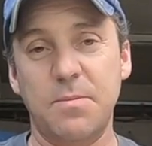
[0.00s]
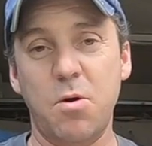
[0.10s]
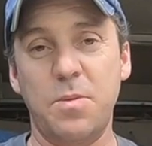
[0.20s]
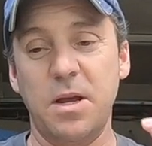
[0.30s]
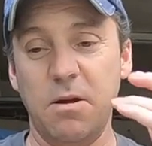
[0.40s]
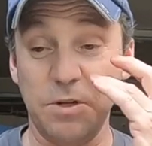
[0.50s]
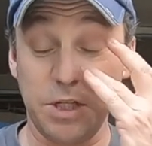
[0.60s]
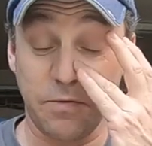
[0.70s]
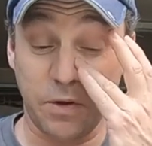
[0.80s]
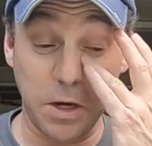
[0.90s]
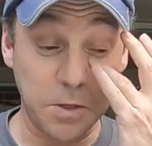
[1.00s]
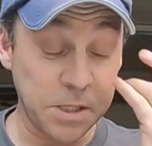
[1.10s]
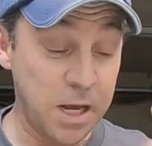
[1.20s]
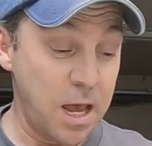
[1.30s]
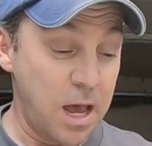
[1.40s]
a moment here and shift
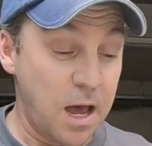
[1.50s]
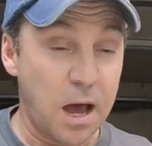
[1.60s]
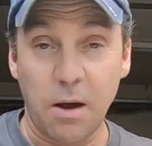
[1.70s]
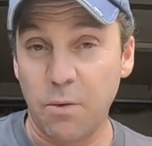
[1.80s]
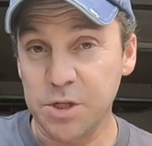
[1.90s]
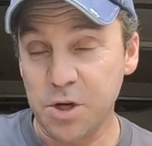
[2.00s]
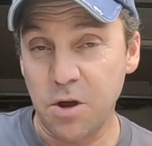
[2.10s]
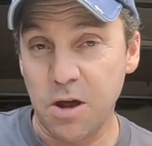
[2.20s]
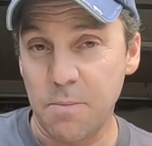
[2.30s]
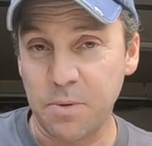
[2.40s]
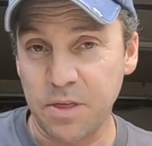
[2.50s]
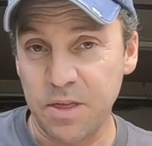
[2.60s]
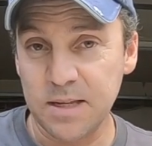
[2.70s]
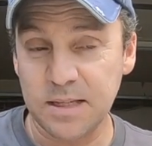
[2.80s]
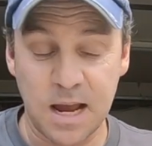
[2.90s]
gears. Uh, I want to show you a couple of
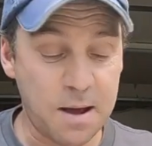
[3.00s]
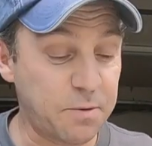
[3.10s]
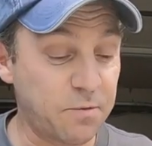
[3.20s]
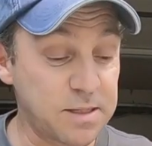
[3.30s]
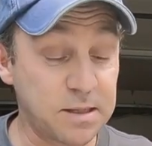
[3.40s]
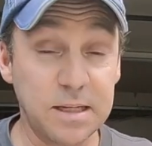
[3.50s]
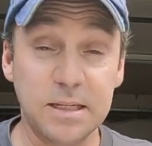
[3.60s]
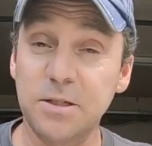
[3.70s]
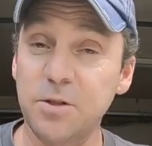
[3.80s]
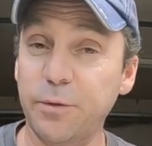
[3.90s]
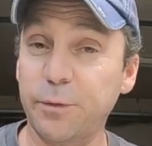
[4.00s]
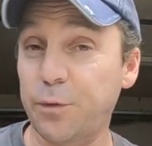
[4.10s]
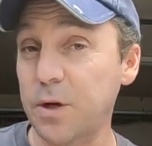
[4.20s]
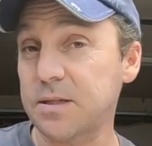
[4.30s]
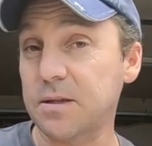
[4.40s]
things that happened recently.
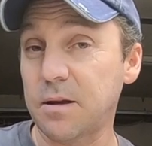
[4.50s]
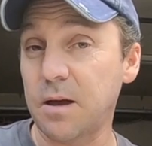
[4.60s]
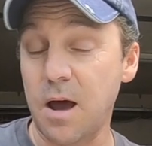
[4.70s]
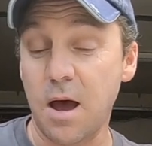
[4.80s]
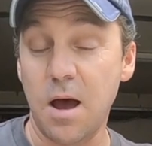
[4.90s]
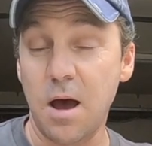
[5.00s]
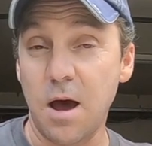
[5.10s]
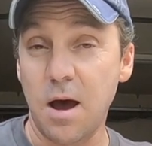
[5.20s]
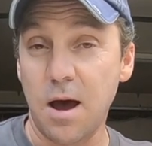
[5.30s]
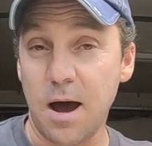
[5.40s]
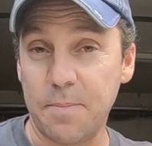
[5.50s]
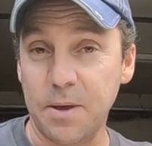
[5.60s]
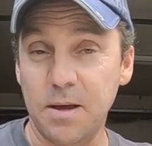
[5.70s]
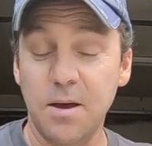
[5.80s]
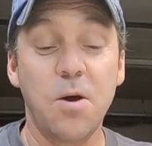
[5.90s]
Fritz
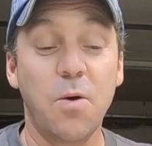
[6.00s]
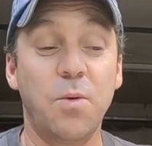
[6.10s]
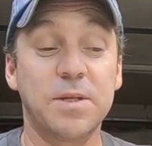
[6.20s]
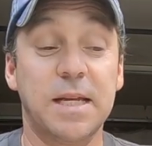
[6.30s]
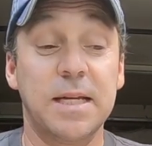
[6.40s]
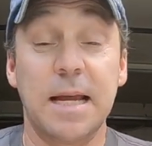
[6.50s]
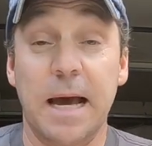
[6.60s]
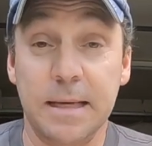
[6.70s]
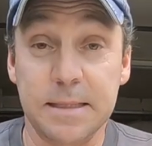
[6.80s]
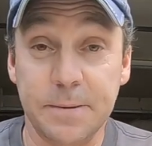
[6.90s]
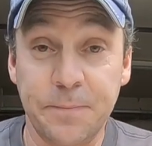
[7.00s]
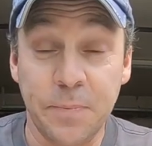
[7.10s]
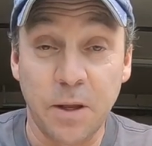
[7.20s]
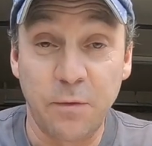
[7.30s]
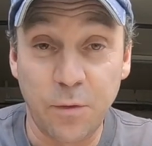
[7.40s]
Hoppe was in Dallas
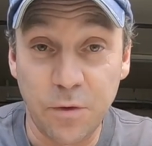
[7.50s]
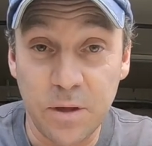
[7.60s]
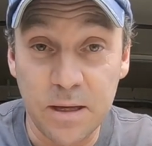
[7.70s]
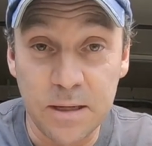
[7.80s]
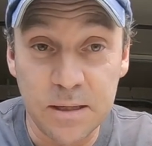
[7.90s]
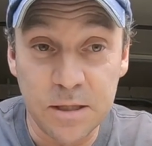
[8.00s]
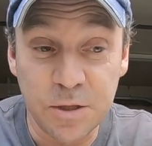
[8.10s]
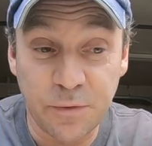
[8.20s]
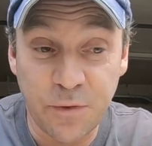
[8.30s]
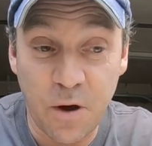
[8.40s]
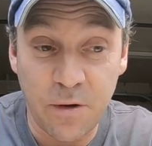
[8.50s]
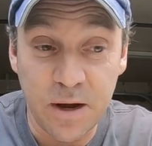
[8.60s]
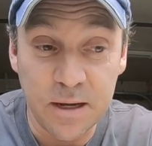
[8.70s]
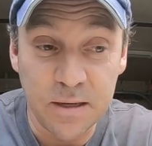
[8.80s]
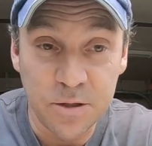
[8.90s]
for the
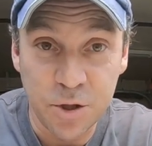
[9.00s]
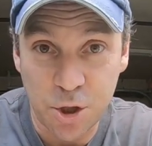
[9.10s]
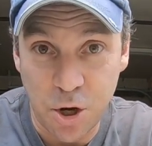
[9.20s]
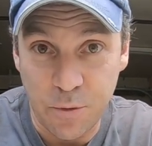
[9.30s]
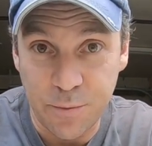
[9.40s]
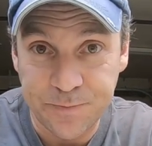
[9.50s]
Safari show.